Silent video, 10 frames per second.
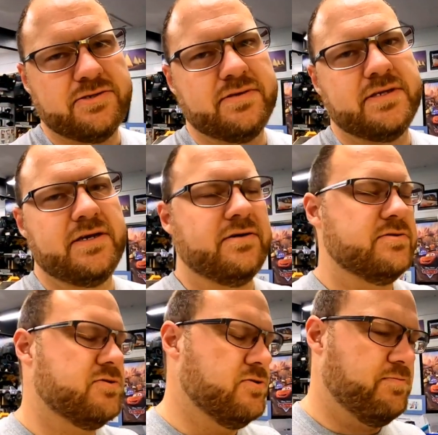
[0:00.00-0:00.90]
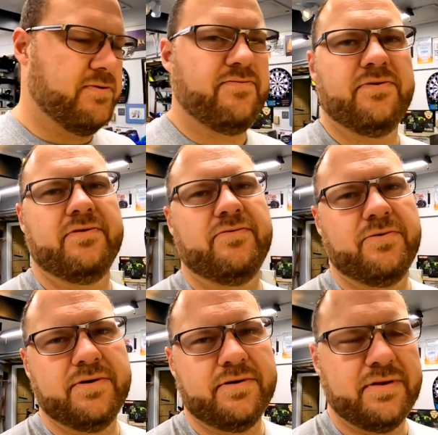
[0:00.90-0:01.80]
sure that they are super full of
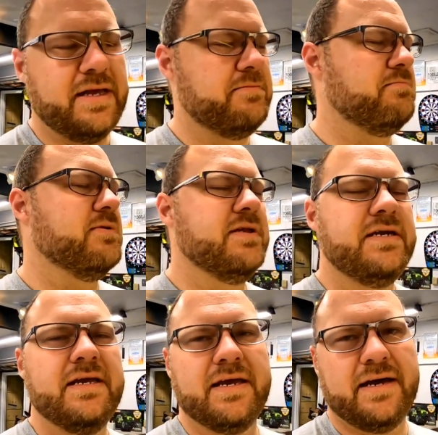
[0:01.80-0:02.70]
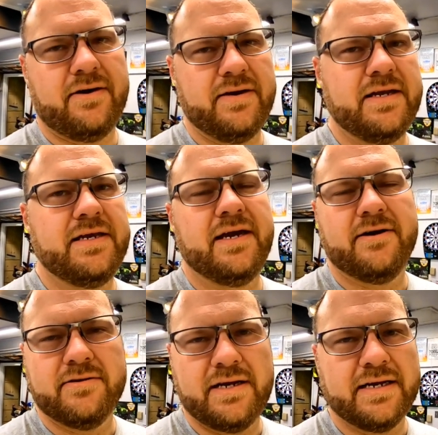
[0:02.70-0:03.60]
oil and bleeding out any
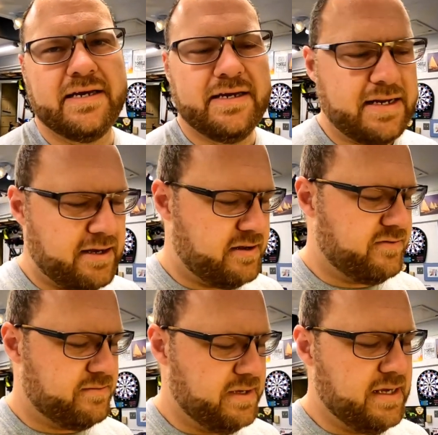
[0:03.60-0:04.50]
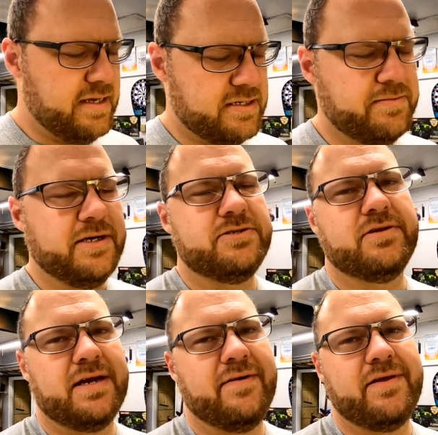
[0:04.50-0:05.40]
air that I can get out of them to make sure
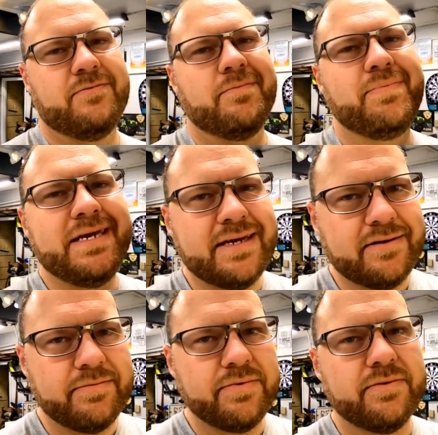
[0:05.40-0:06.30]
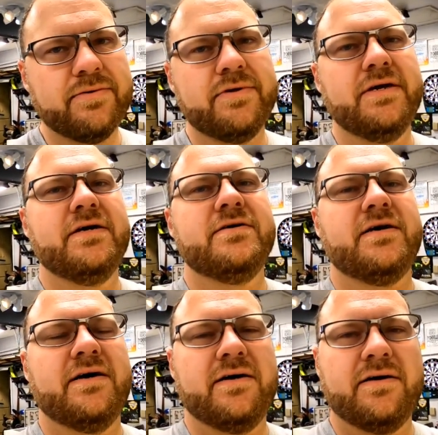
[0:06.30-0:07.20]
that I have that repeatable,
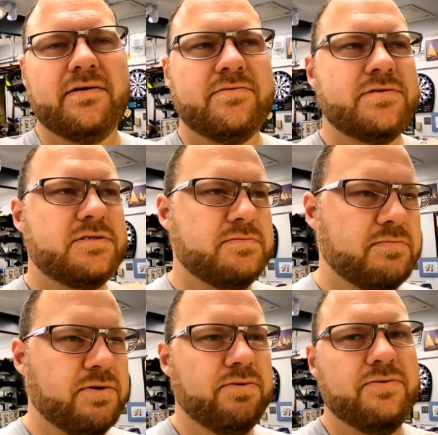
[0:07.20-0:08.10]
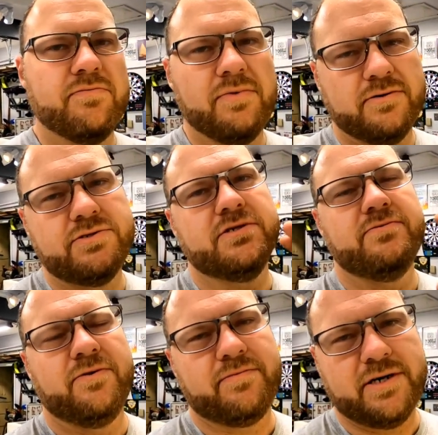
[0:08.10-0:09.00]
uh, smooth
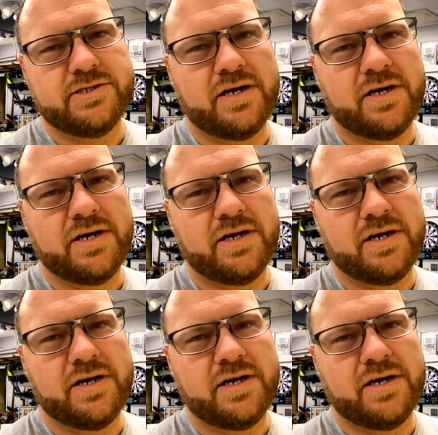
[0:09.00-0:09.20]
motion with my